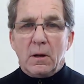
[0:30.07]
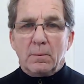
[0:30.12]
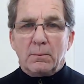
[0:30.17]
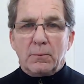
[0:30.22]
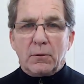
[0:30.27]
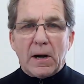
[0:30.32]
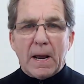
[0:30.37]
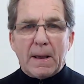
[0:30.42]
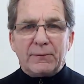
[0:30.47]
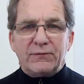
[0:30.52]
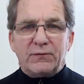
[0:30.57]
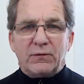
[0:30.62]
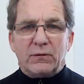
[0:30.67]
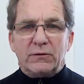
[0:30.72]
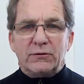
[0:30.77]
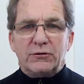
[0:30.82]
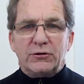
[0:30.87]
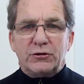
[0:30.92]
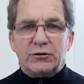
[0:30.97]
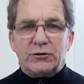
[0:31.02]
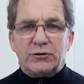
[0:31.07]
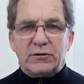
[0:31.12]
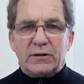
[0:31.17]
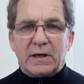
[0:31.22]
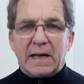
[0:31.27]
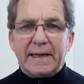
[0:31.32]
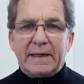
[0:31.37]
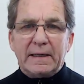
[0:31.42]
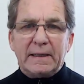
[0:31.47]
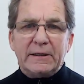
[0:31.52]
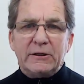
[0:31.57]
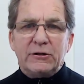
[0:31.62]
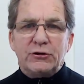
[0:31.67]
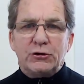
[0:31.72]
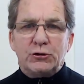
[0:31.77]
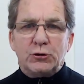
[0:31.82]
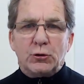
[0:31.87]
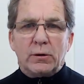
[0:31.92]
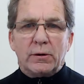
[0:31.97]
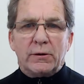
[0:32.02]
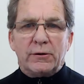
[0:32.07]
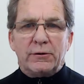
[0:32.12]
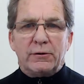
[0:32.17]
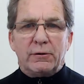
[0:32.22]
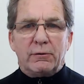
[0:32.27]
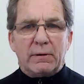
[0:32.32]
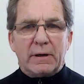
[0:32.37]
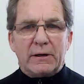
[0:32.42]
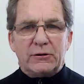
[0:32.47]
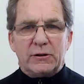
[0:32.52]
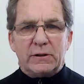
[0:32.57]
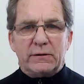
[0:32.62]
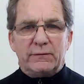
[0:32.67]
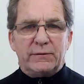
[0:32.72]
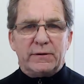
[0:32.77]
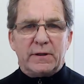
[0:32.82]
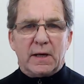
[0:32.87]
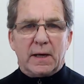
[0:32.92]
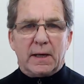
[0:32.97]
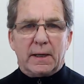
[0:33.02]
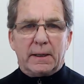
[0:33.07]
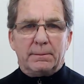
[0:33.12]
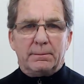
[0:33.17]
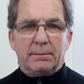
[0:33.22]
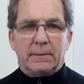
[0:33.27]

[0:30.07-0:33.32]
perhaps for a slightly shortened duration of time.